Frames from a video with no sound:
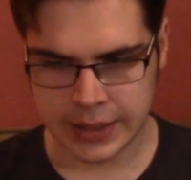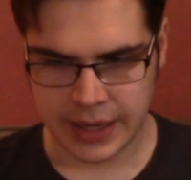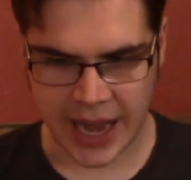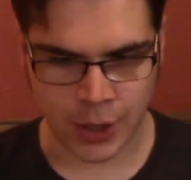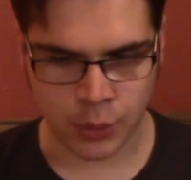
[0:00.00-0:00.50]

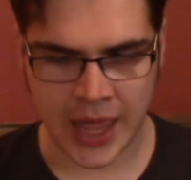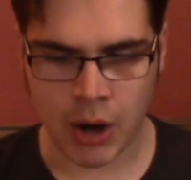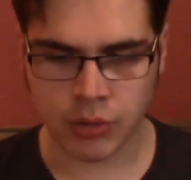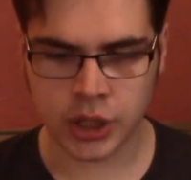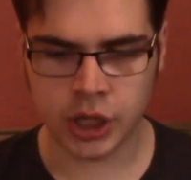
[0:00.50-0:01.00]
and
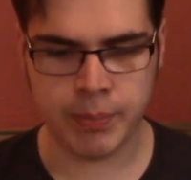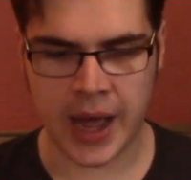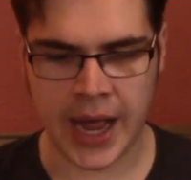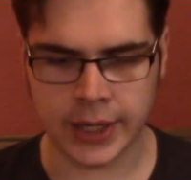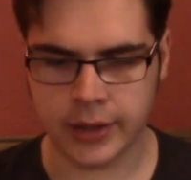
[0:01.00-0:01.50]
without a
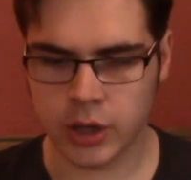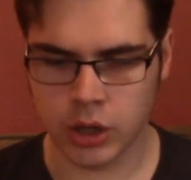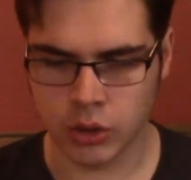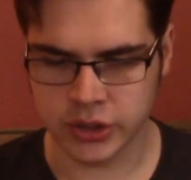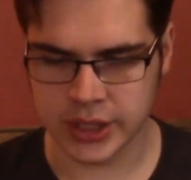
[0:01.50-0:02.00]
goodbye to their
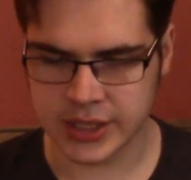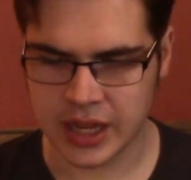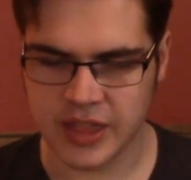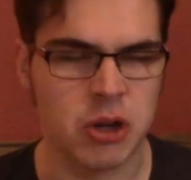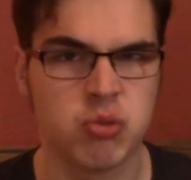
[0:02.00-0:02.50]
hostess,
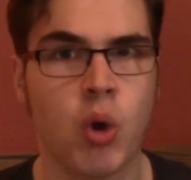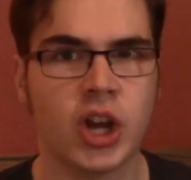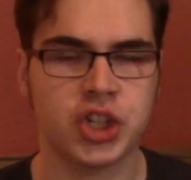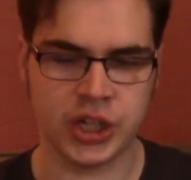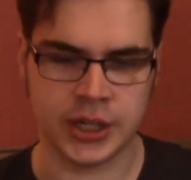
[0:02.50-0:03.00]
they
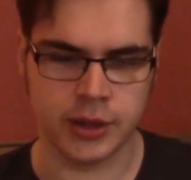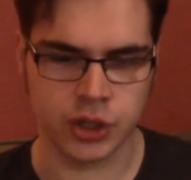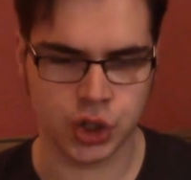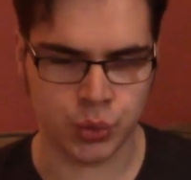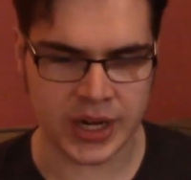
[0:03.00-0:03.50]
rushed into the
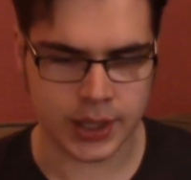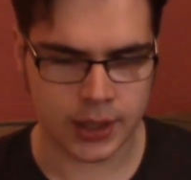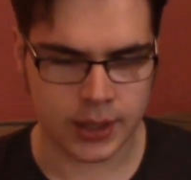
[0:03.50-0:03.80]
street.